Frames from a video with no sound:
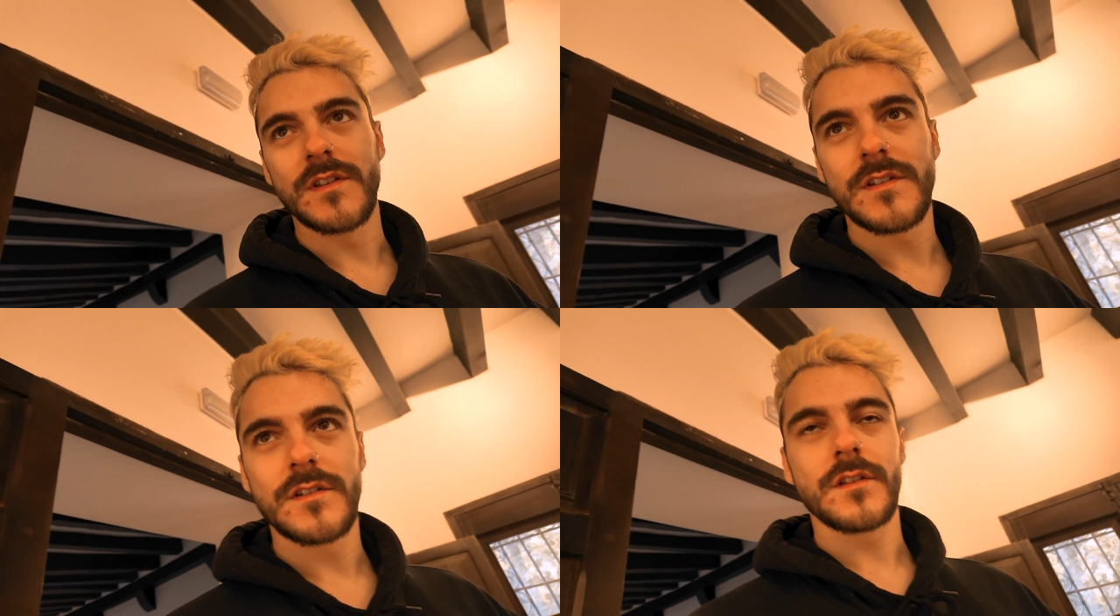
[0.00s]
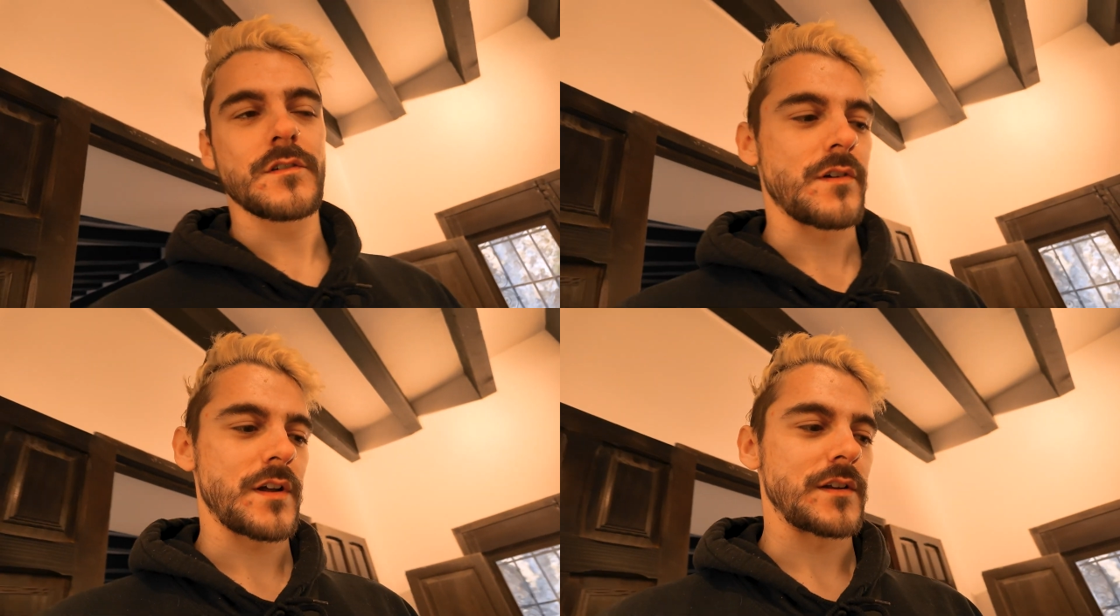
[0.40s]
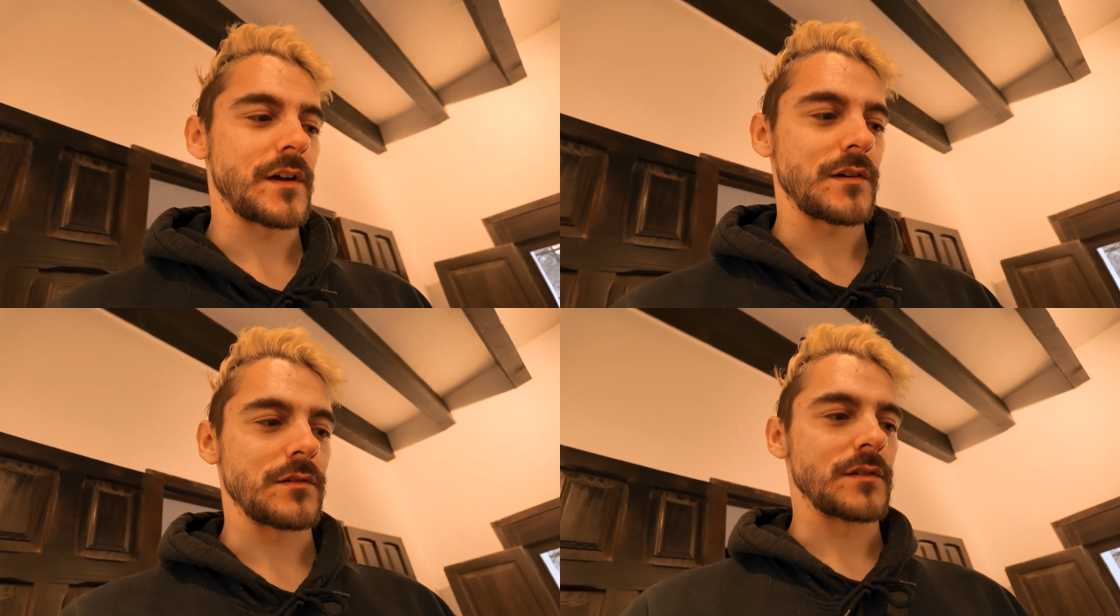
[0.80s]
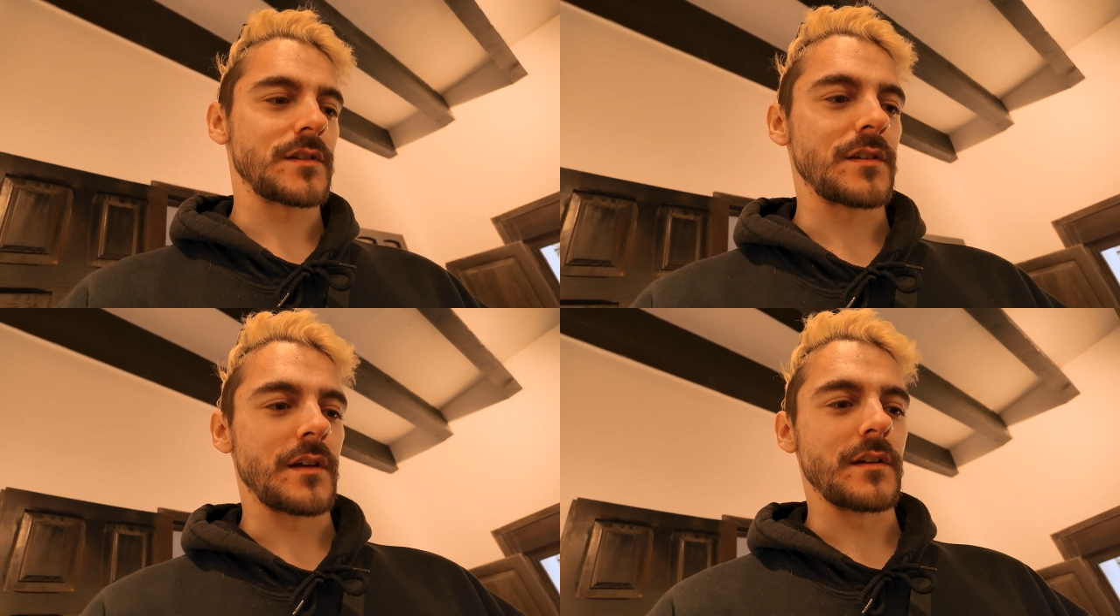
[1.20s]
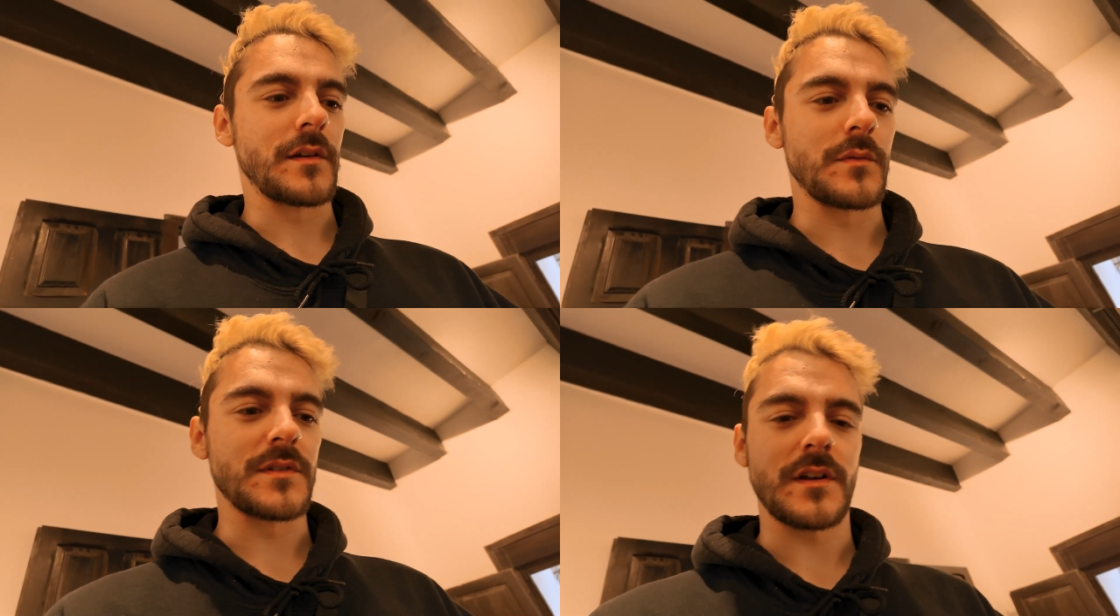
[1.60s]
this is the Grand House, and
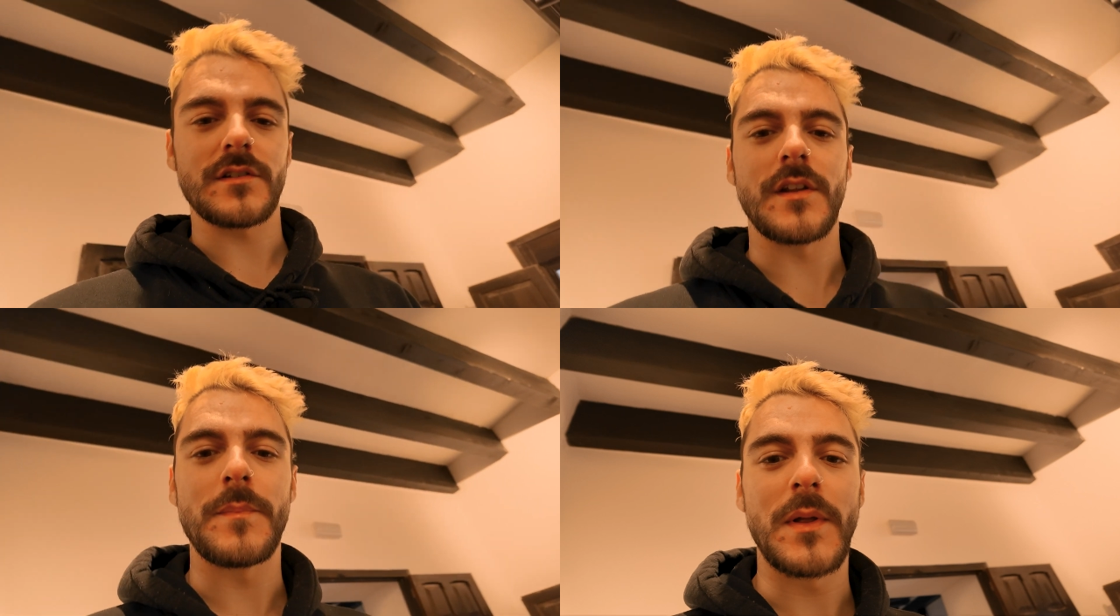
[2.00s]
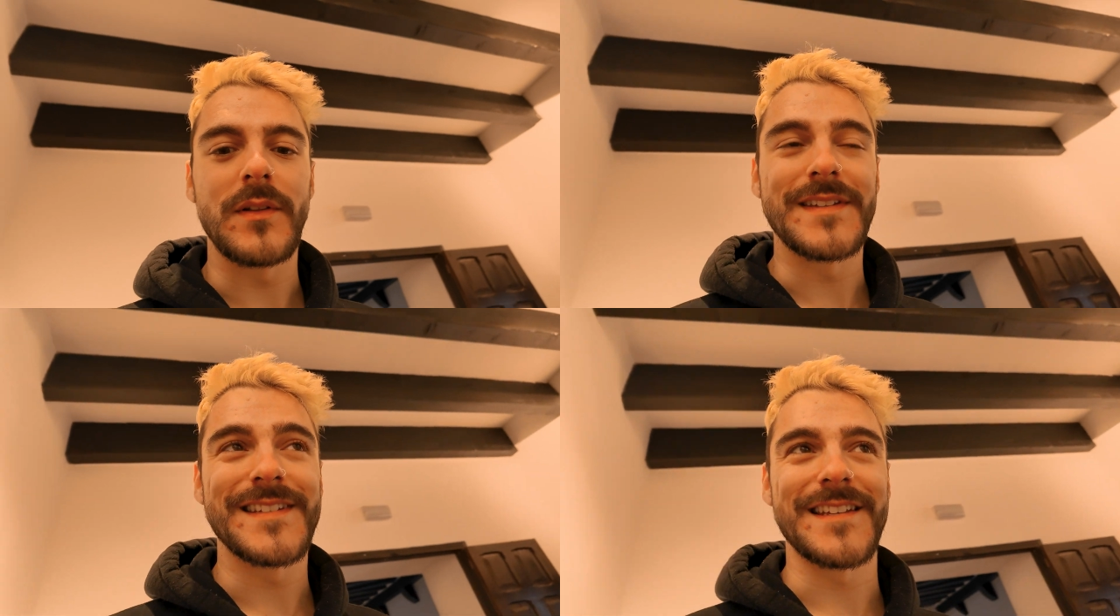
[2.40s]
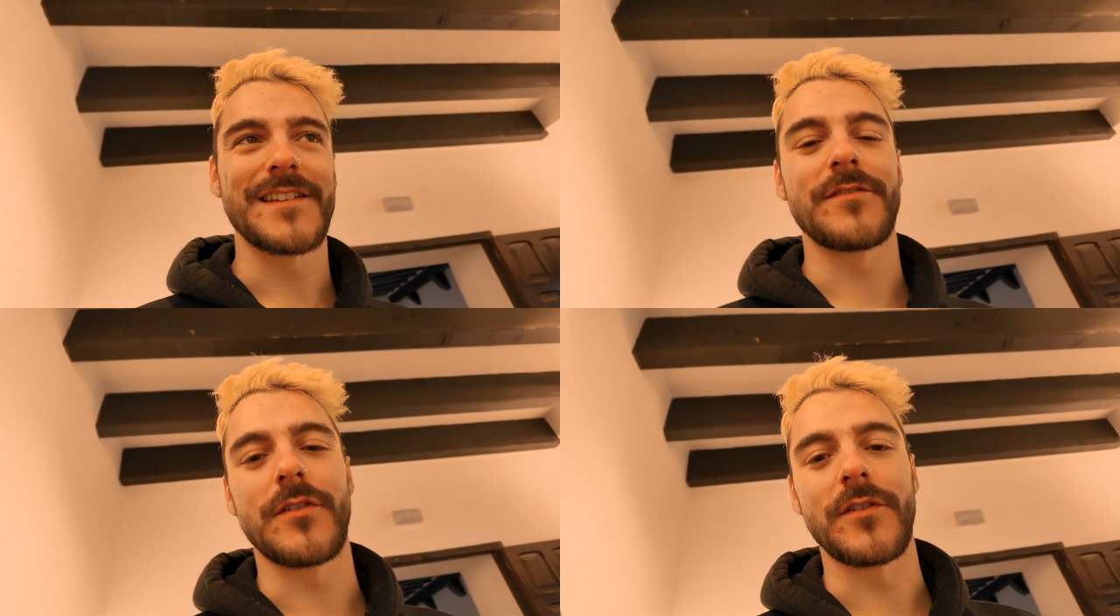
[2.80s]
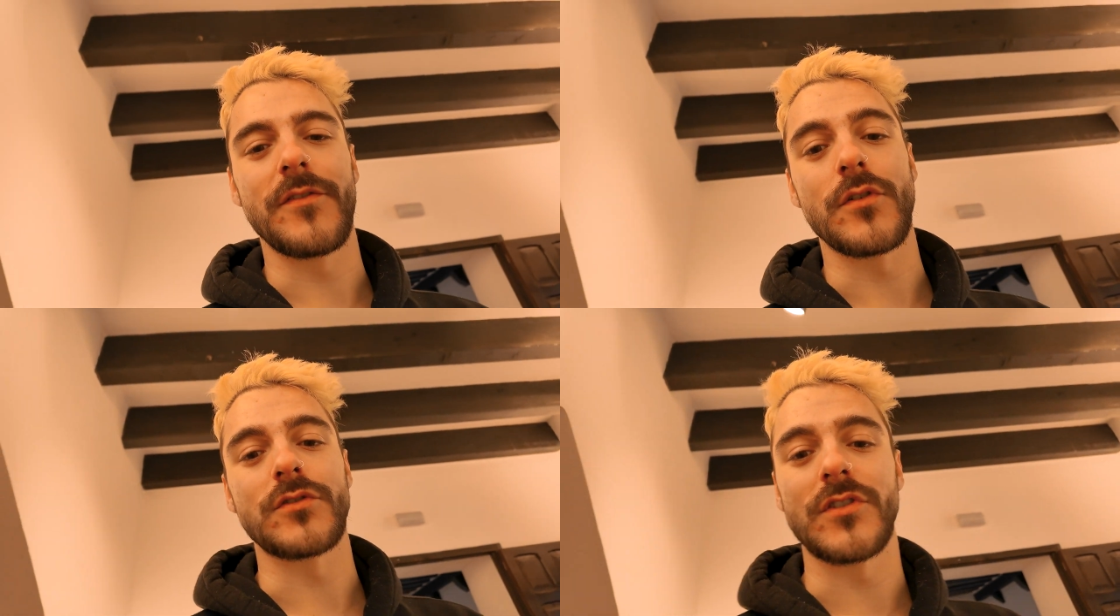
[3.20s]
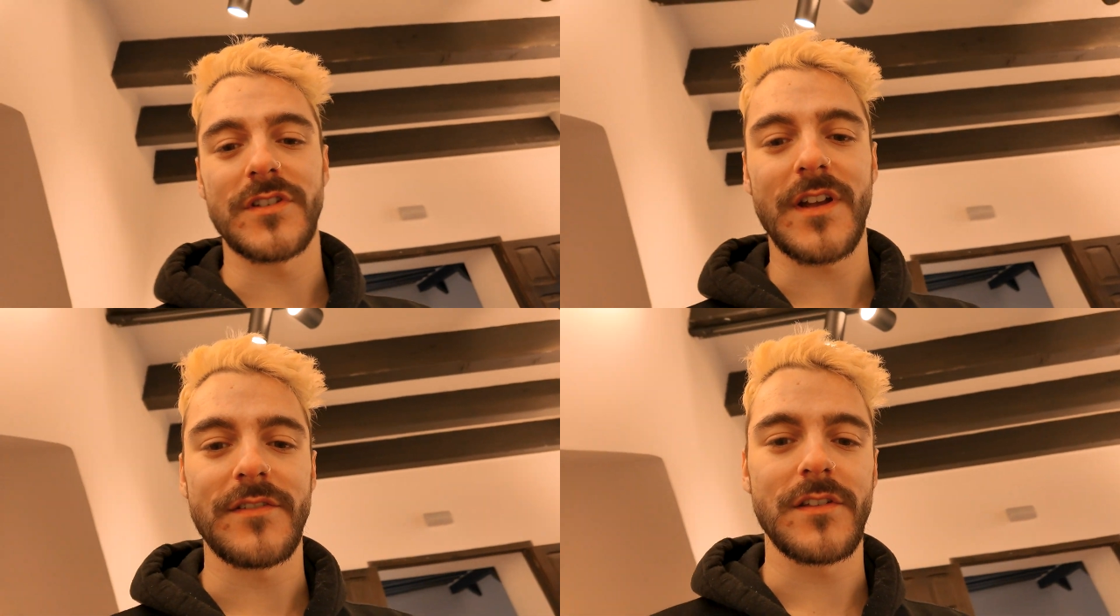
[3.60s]
it was actually built in 1644,
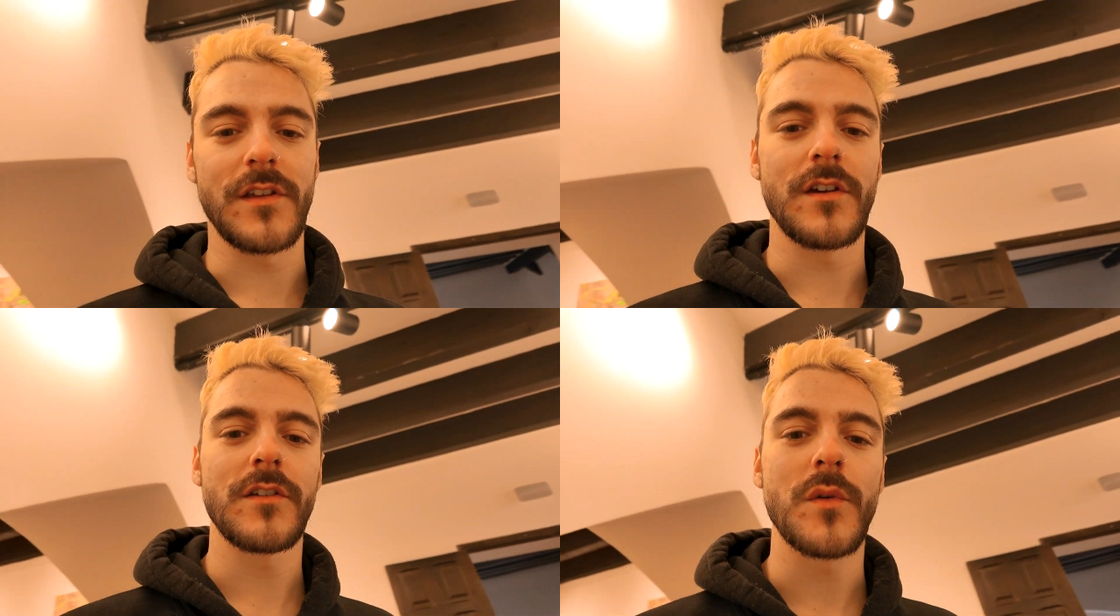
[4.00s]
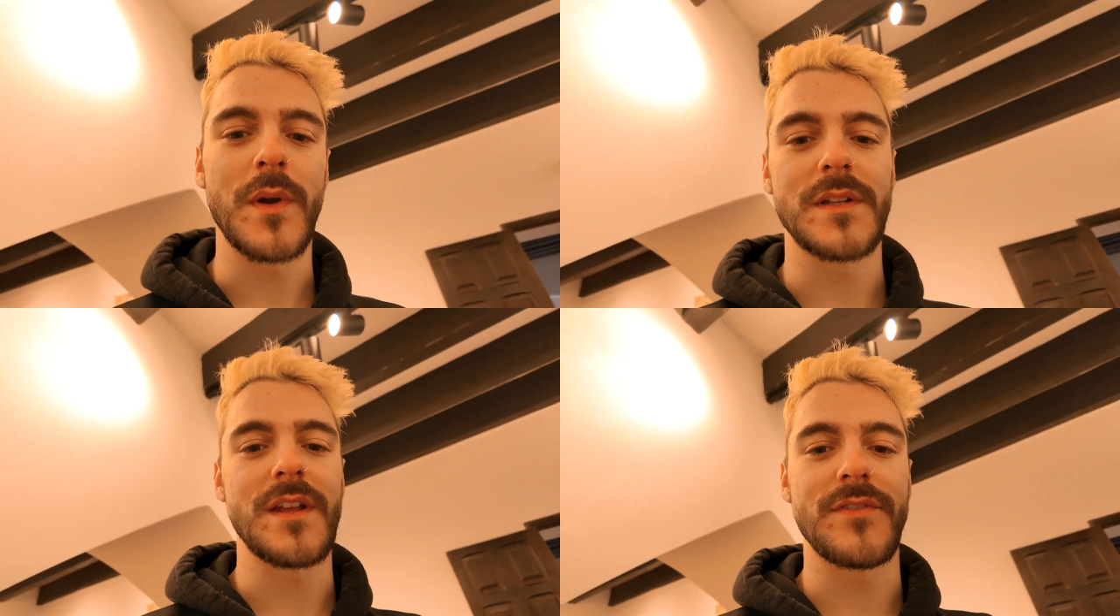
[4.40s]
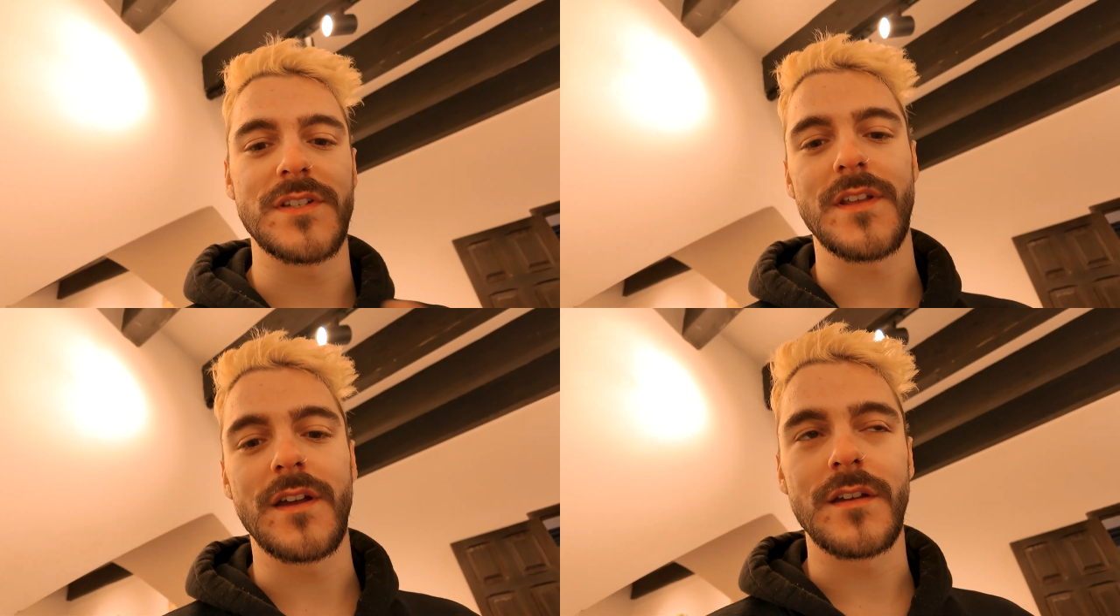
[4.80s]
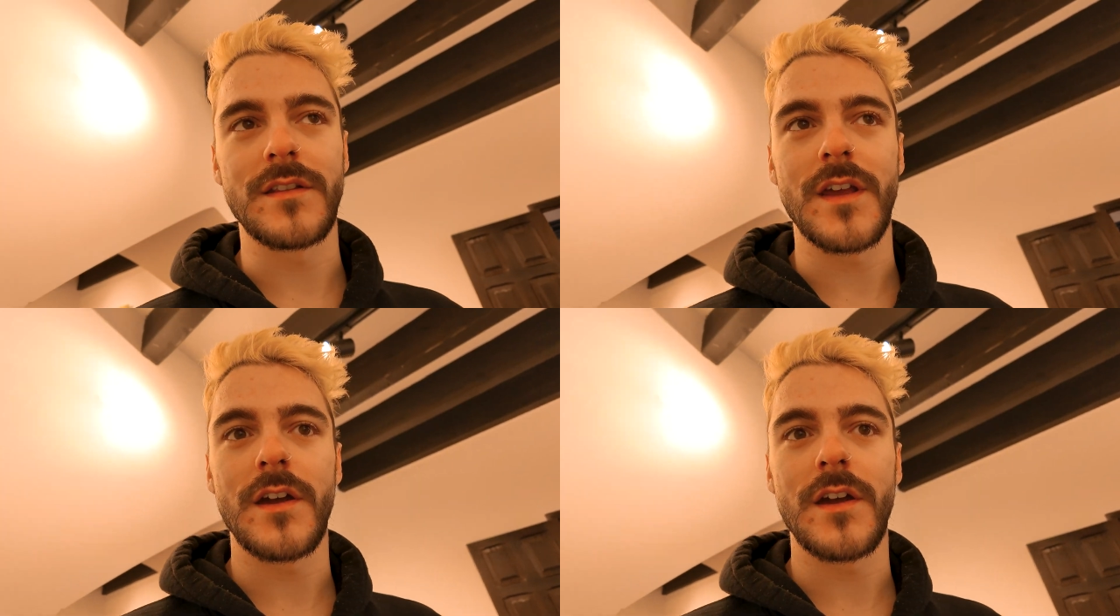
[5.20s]
just after the earthquake devastated the